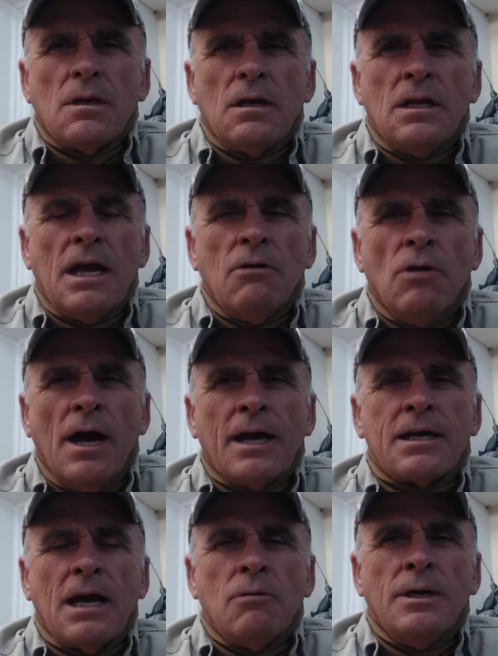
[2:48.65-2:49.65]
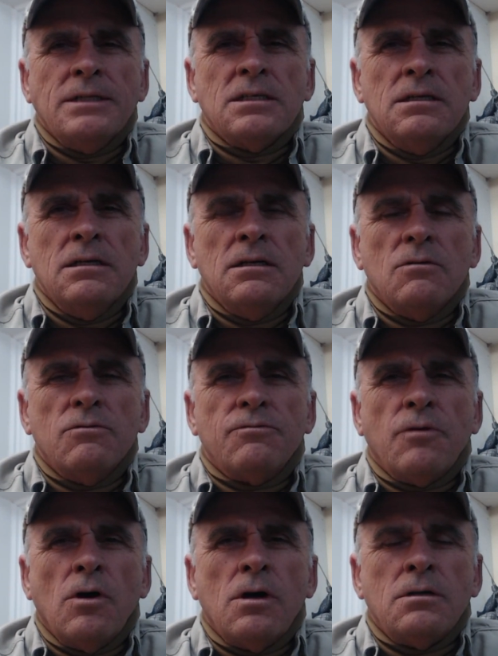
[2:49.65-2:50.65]
In Iraq, I went in
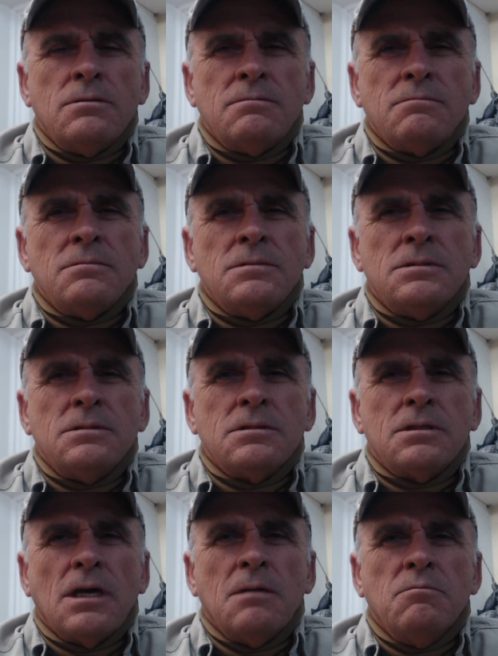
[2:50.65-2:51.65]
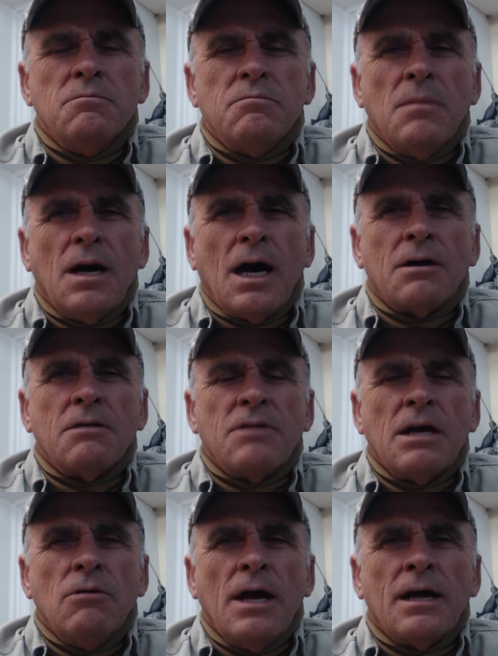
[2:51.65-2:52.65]
2004, came out of
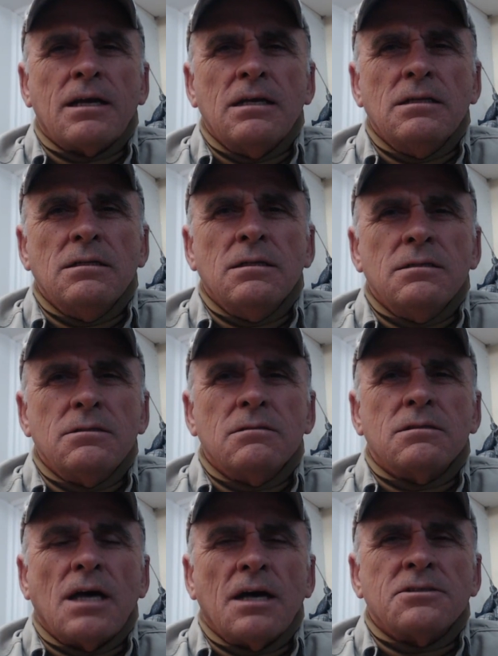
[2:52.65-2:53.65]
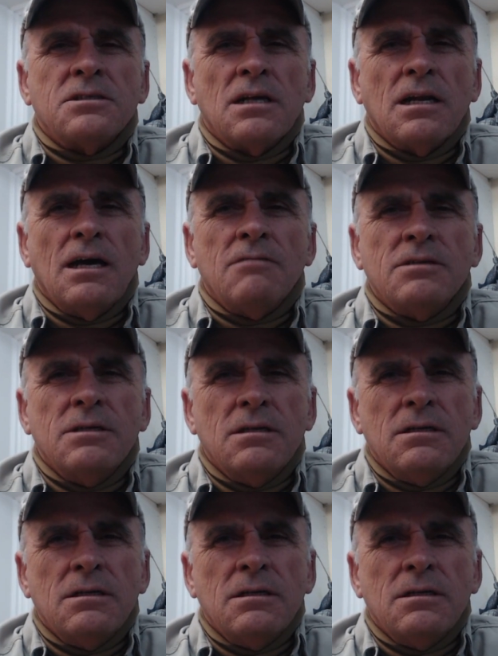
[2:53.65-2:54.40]
Iraq in 2011.